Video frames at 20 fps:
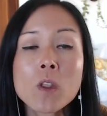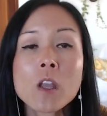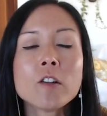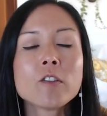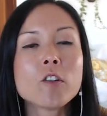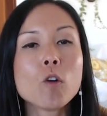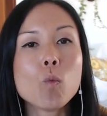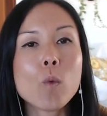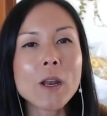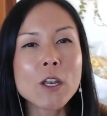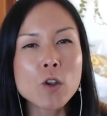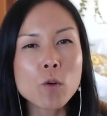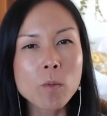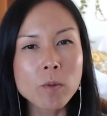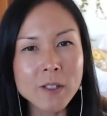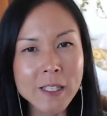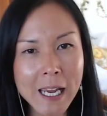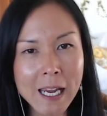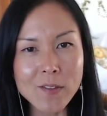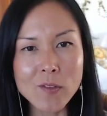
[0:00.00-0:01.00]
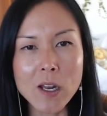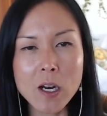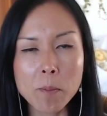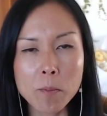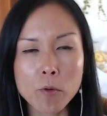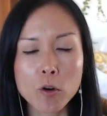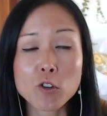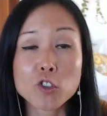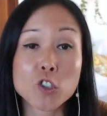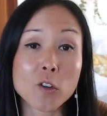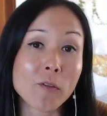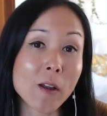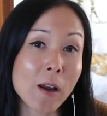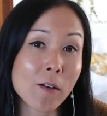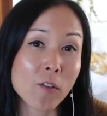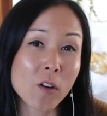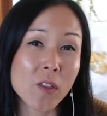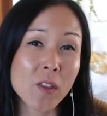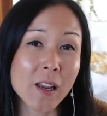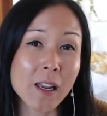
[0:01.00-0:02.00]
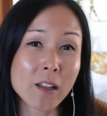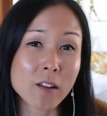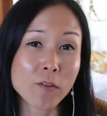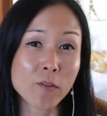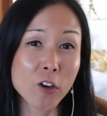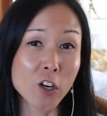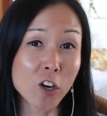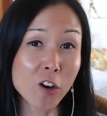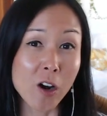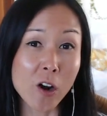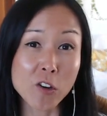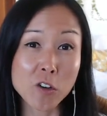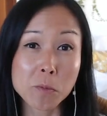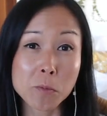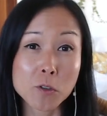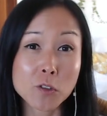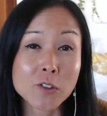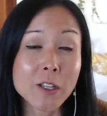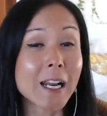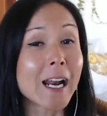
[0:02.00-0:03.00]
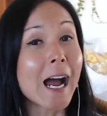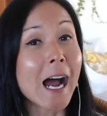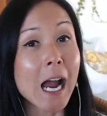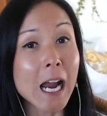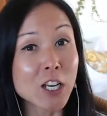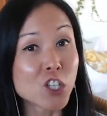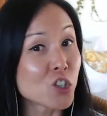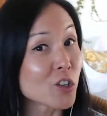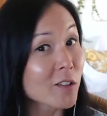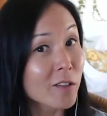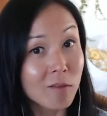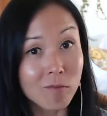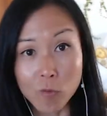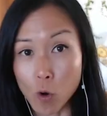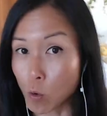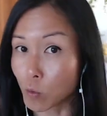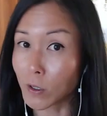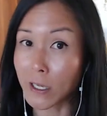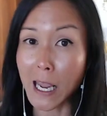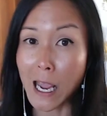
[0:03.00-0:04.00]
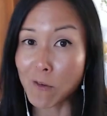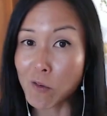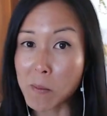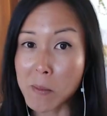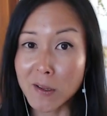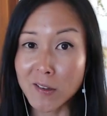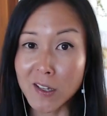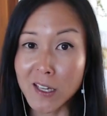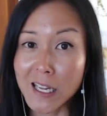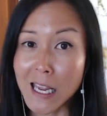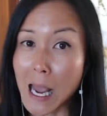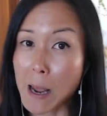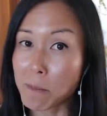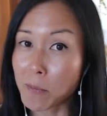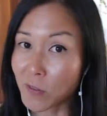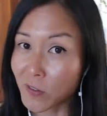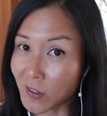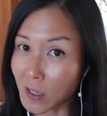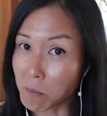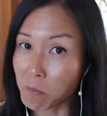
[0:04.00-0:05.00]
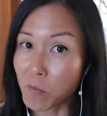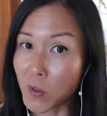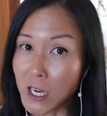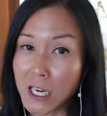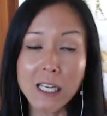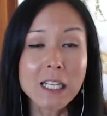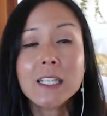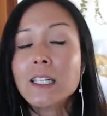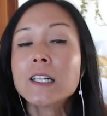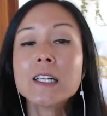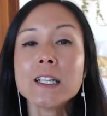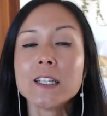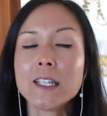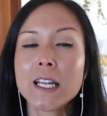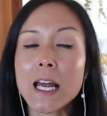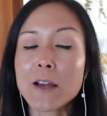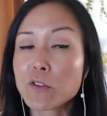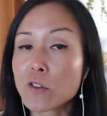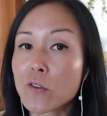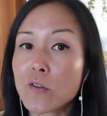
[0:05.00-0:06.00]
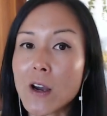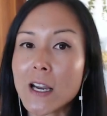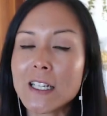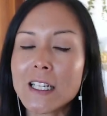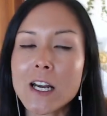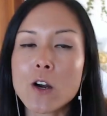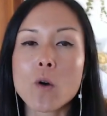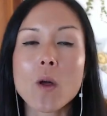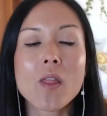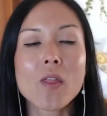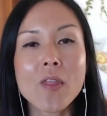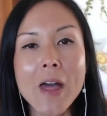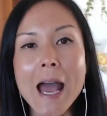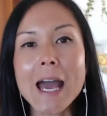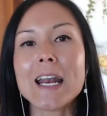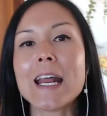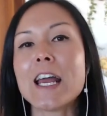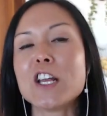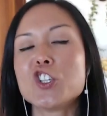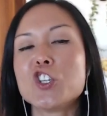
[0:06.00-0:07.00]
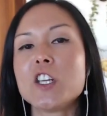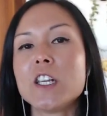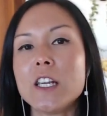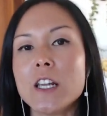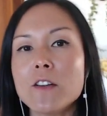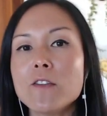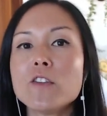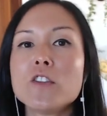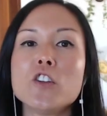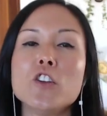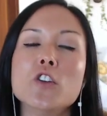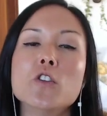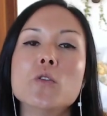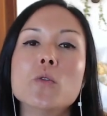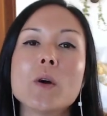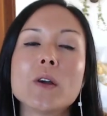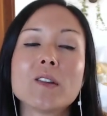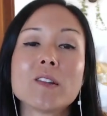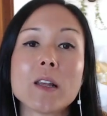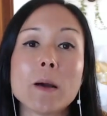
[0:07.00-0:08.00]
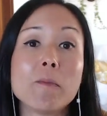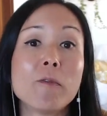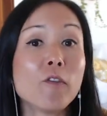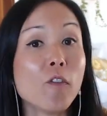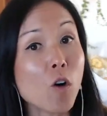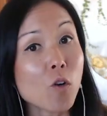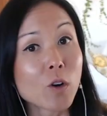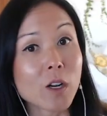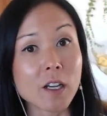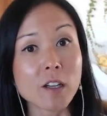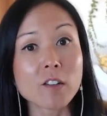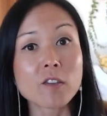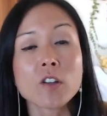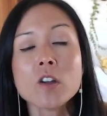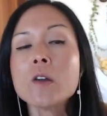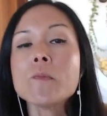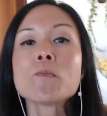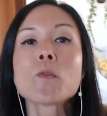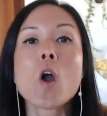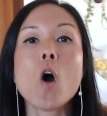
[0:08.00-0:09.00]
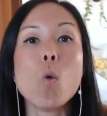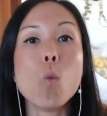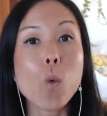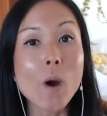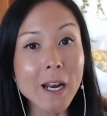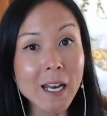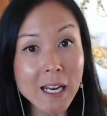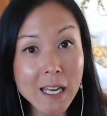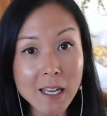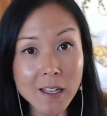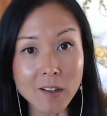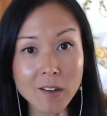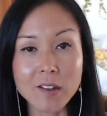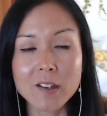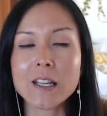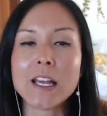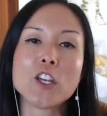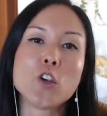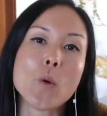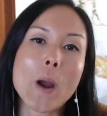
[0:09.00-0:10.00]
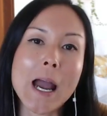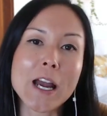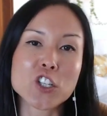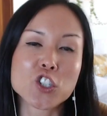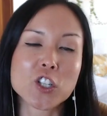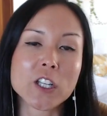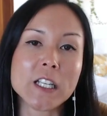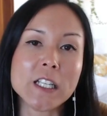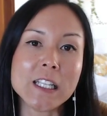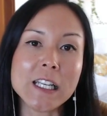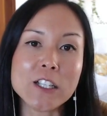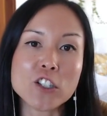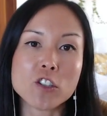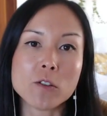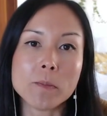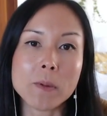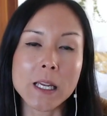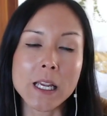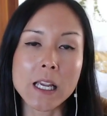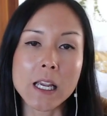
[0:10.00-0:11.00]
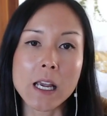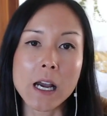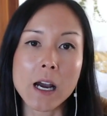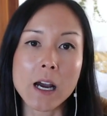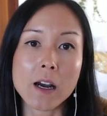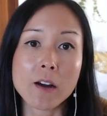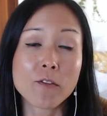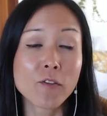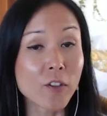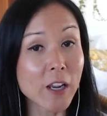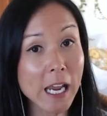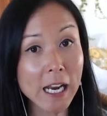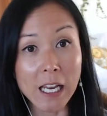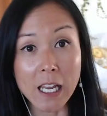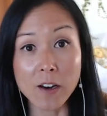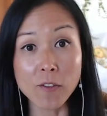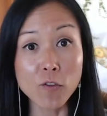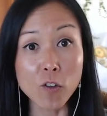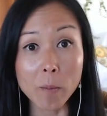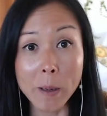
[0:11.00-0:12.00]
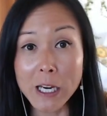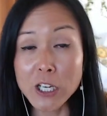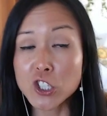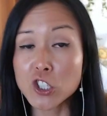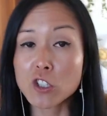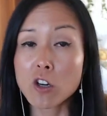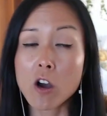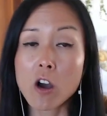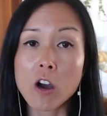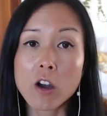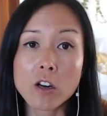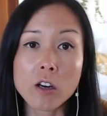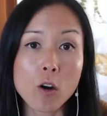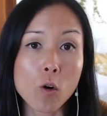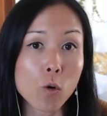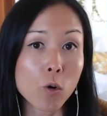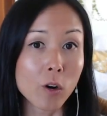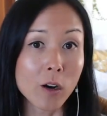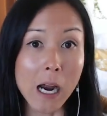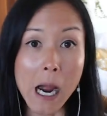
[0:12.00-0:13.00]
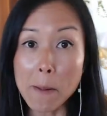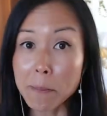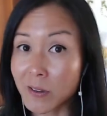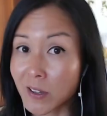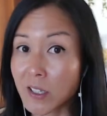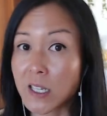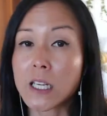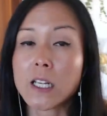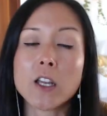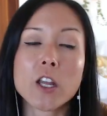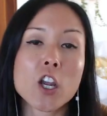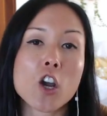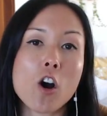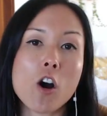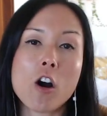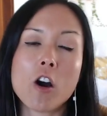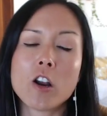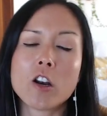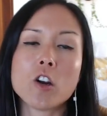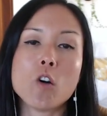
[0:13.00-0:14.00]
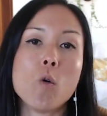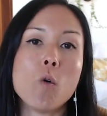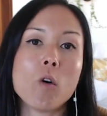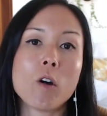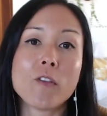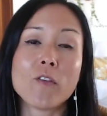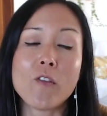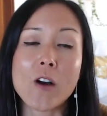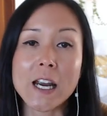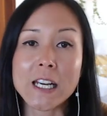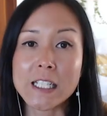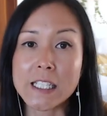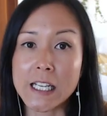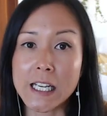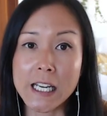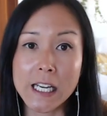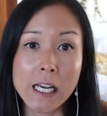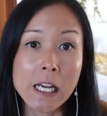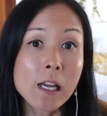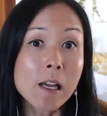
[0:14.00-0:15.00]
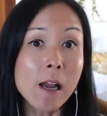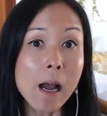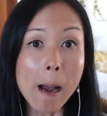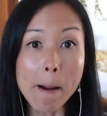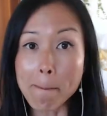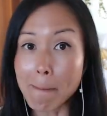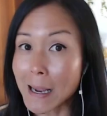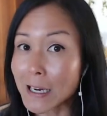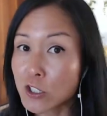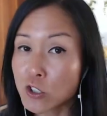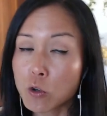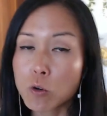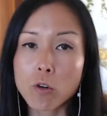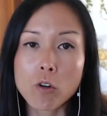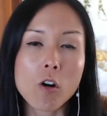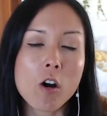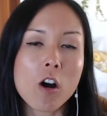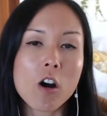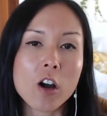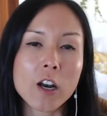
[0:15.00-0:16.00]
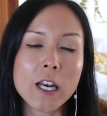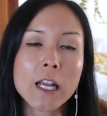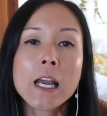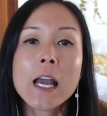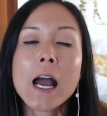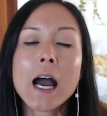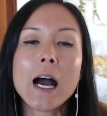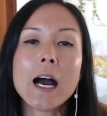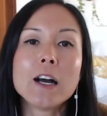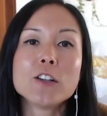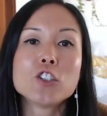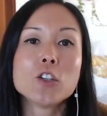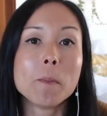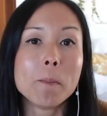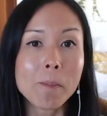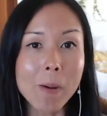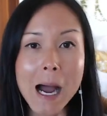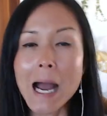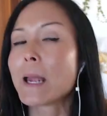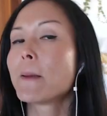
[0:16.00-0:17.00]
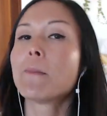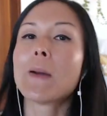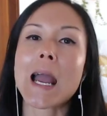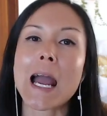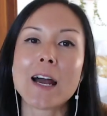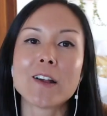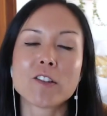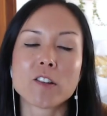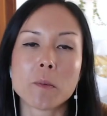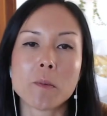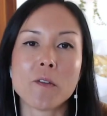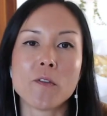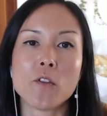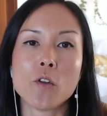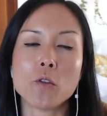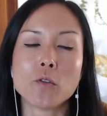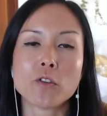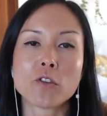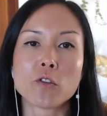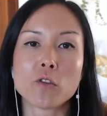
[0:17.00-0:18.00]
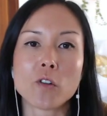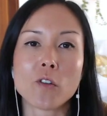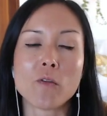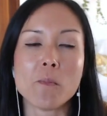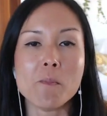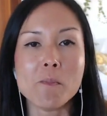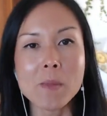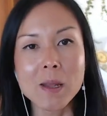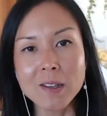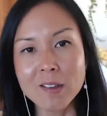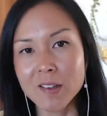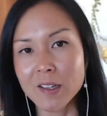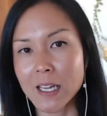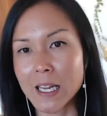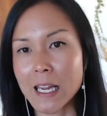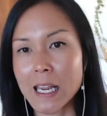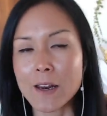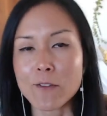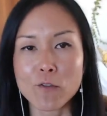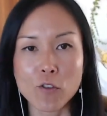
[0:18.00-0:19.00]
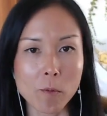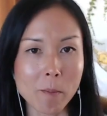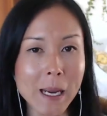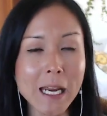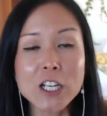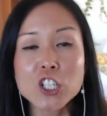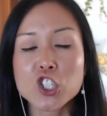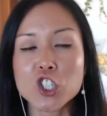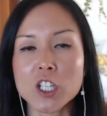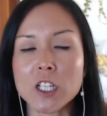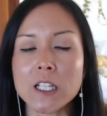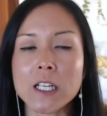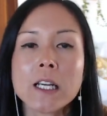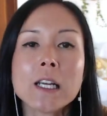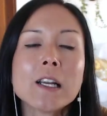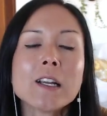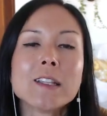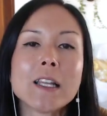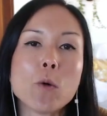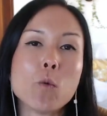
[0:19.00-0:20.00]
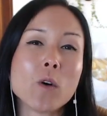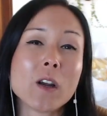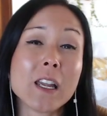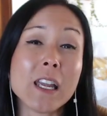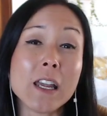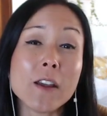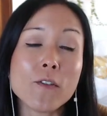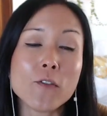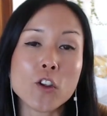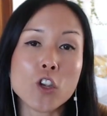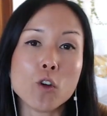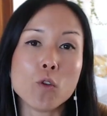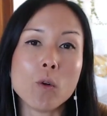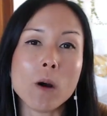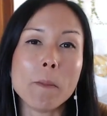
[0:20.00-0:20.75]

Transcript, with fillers: So when you take that approach of everything is figure outable, that I just only have a missing gap of something that I have to find out, that actually gives you some focus on what it is that you actually need to be uh, getting information on or upskilling on or finding a mentor on uh, to bypass some of those sort of missing information that will give you a